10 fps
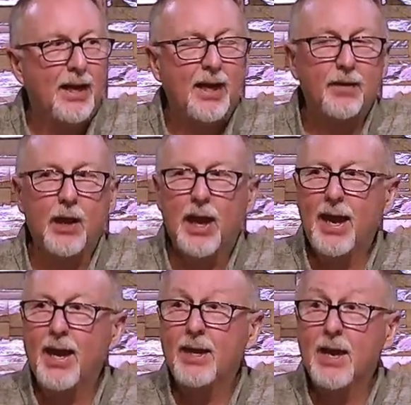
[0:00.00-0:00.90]
in the
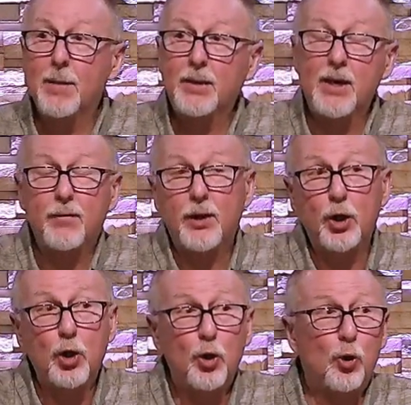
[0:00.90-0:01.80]
land I'm giving
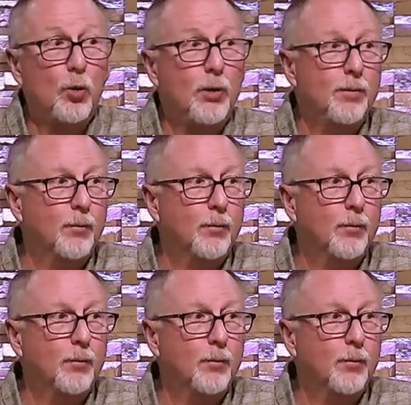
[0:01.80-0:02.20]
you,